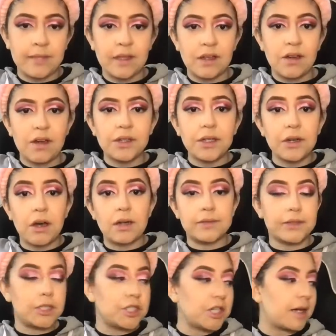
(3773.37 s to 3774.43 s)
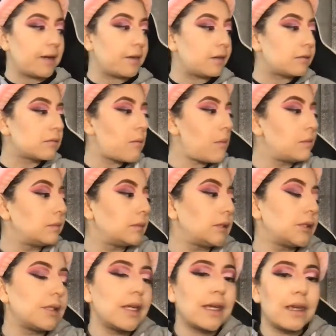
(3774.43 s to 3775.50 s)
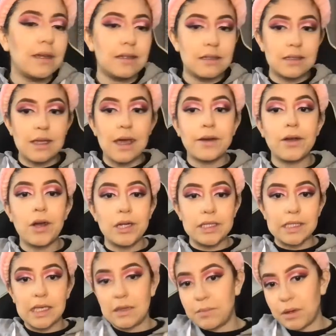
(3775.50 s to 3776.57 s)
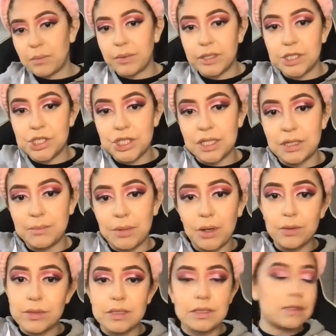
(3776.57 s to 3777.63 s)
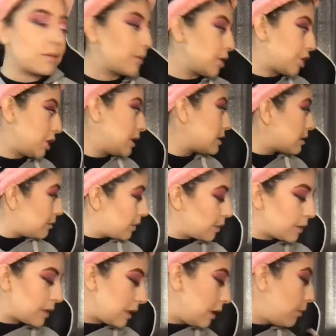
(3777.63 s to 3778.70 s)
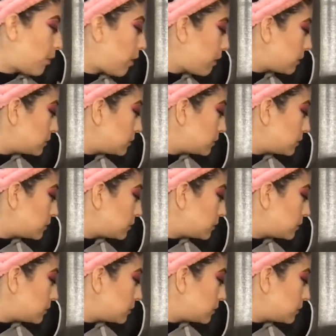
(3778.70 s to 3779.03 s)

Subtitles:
on and off her channel. So like it's kind of hard to keep up when she posts and when she doesn't post anymore.